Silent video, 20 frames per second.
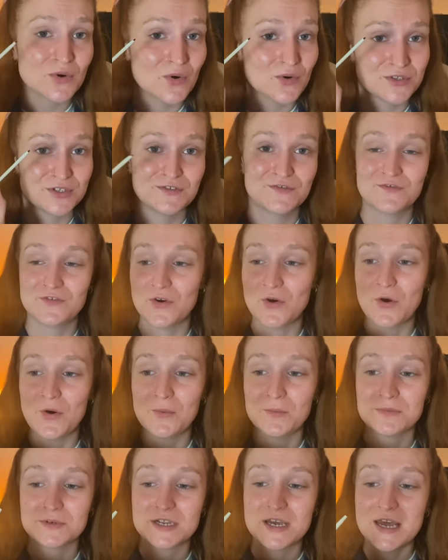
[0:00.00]
or
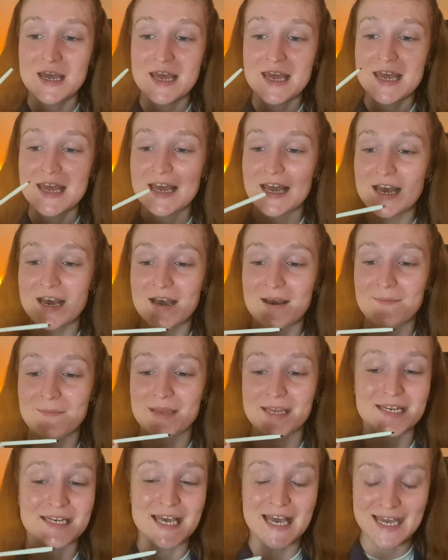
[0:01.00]
deformed
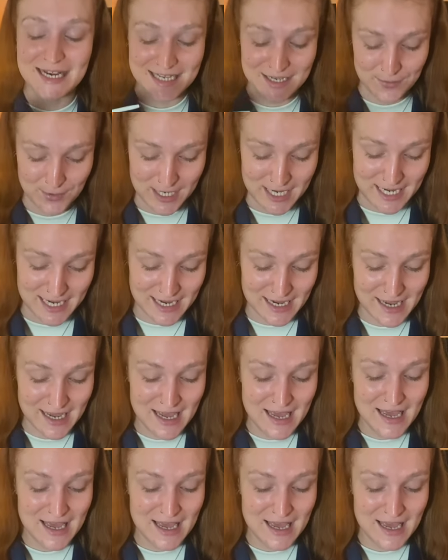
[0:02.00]
in any way.